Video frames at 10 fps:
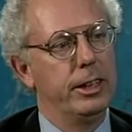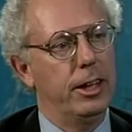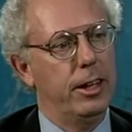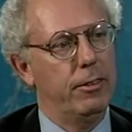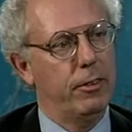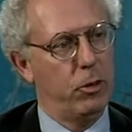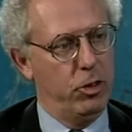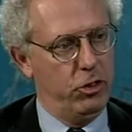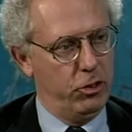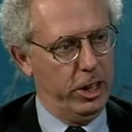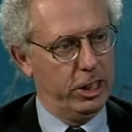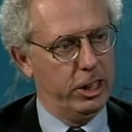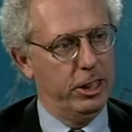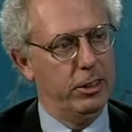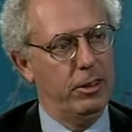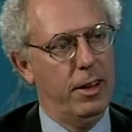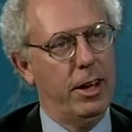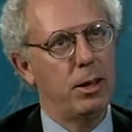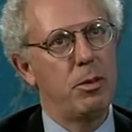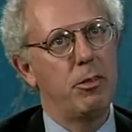and there are restrictions on how
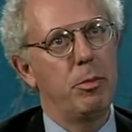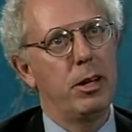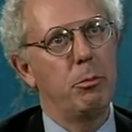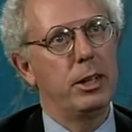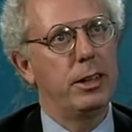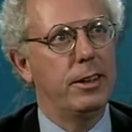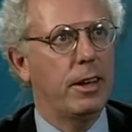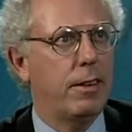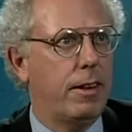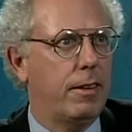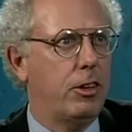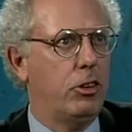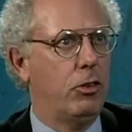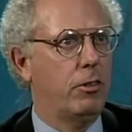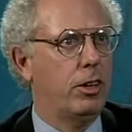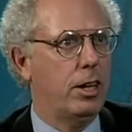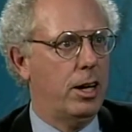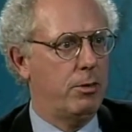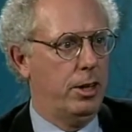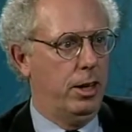that can be spent. But the other thing they do
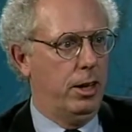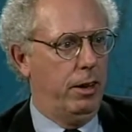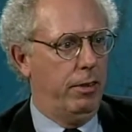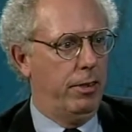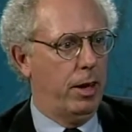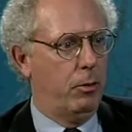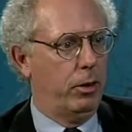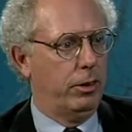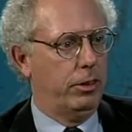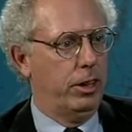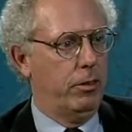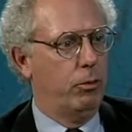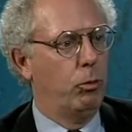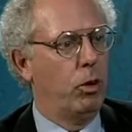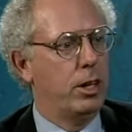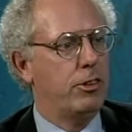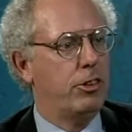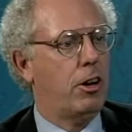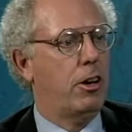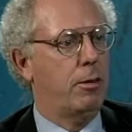oftentimes, they will give one
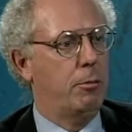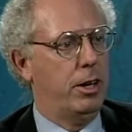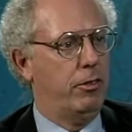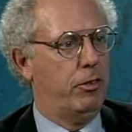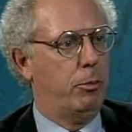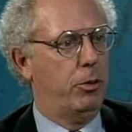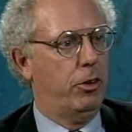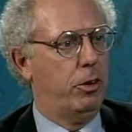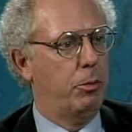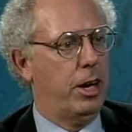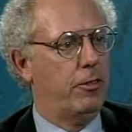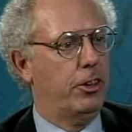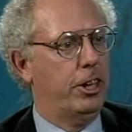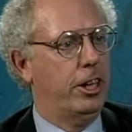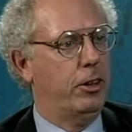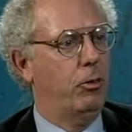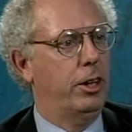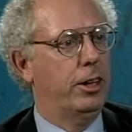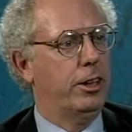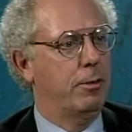startup money for a program, but after getting
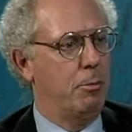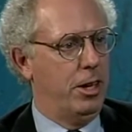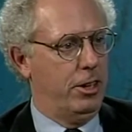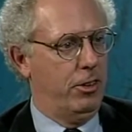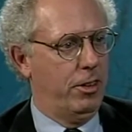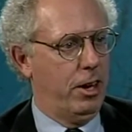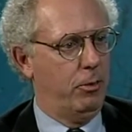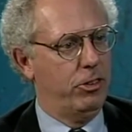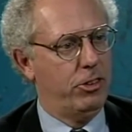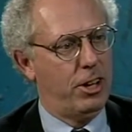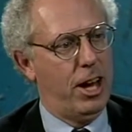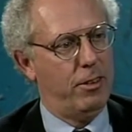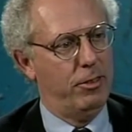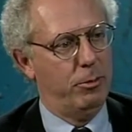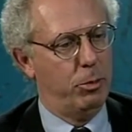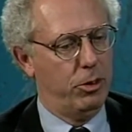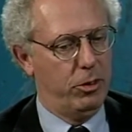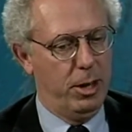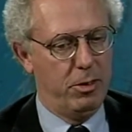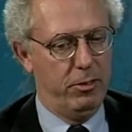one committed to that with staff and
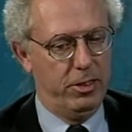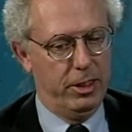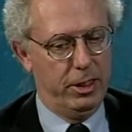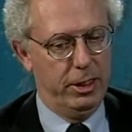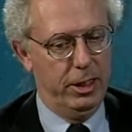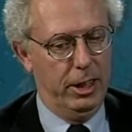programs and facilities,